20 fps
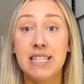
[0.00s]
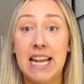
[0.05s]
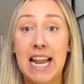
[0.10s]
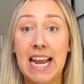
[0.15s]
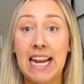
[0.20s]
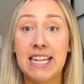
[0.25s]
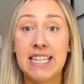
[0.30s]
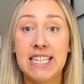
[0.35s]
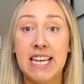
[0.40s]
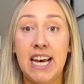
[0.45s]

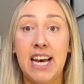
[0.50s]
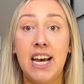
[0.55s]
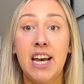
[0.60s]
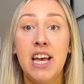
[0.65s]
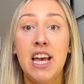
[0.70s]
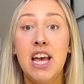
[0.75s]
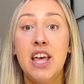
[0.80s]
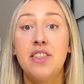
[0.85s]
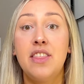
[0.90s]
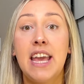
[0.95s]
later,
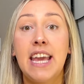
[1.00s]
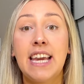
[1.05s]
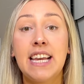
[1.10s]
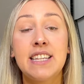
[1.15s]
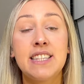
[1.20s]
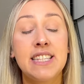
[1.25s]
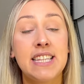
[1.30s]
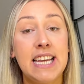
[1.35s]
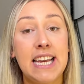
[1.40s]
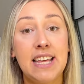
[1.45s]
they could
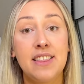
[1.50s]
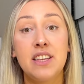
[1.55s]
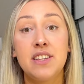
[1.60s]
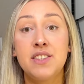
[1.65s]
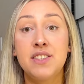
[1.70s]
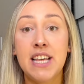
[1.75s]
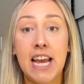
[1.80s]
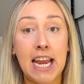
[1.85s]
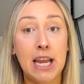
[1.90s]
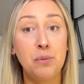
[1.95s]
see the
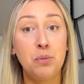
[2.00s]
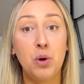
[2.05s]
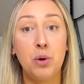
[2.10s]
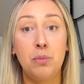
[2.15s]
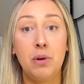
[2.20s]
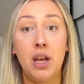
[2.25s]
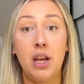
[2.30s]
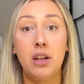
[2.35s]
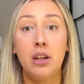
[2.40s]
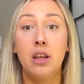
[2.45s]
same
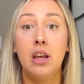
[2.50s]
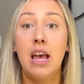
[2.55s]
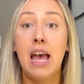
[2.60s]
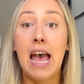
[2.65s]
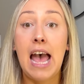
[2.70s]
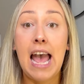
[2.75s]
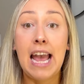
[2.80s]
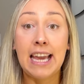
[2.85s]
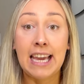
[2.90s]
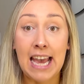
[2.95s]
woman
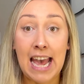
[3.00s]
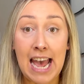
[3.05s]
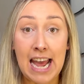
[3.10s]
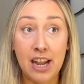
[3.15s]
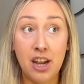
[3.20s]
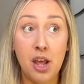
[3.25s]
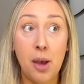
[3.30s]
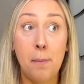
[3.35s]
again,